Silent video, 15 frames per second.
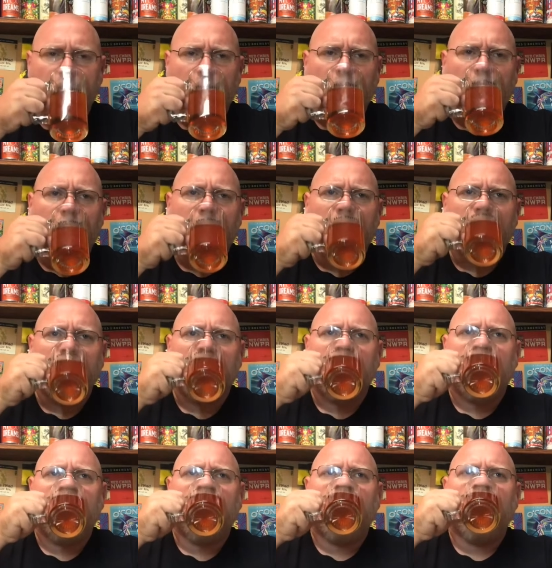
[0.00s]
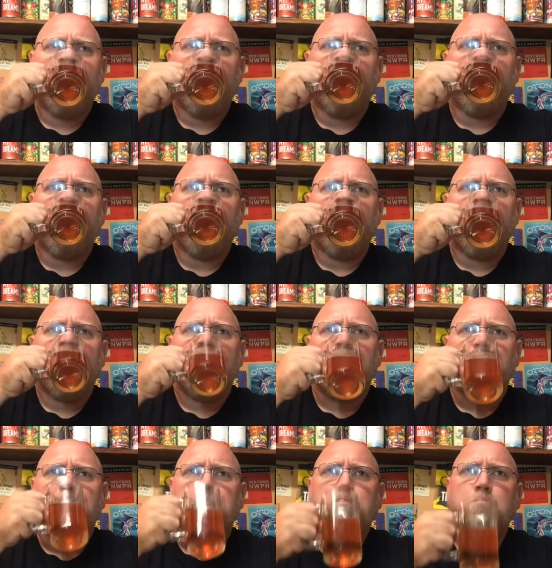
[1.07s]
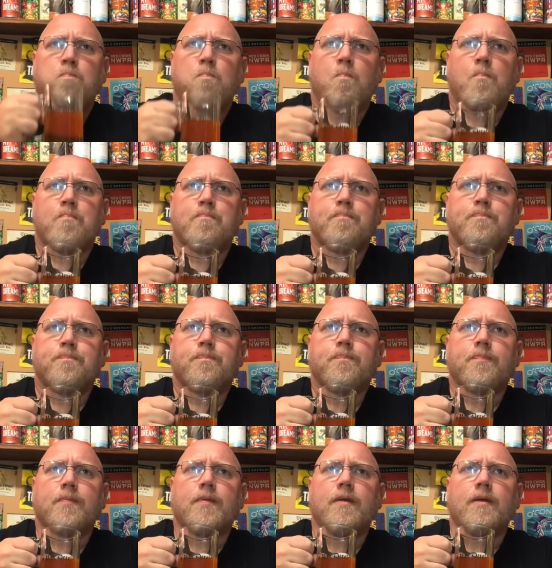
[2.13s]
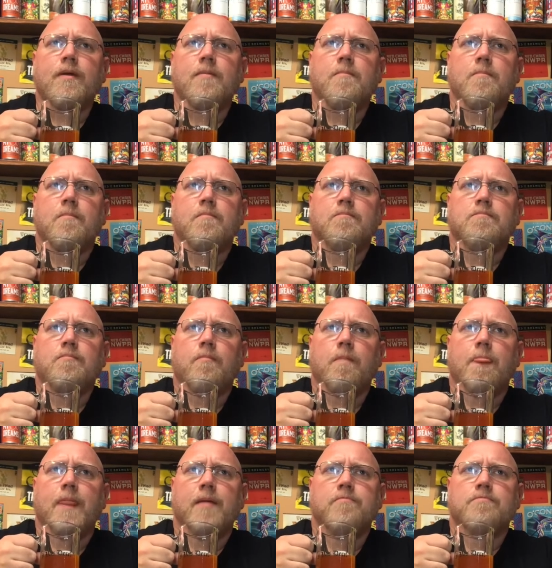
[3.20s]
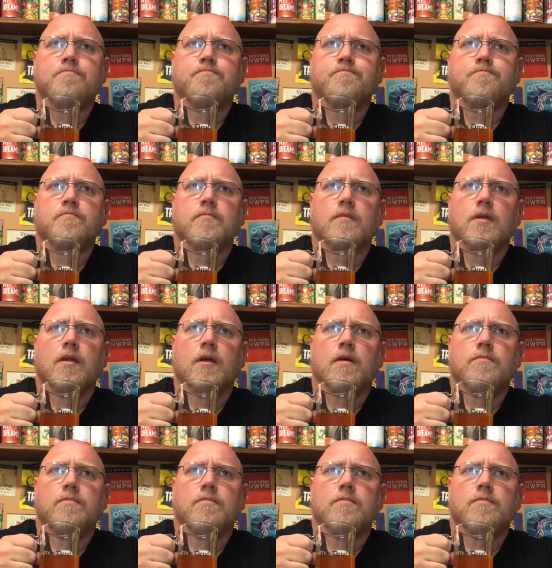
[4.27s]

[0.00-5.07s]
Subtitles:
(silence)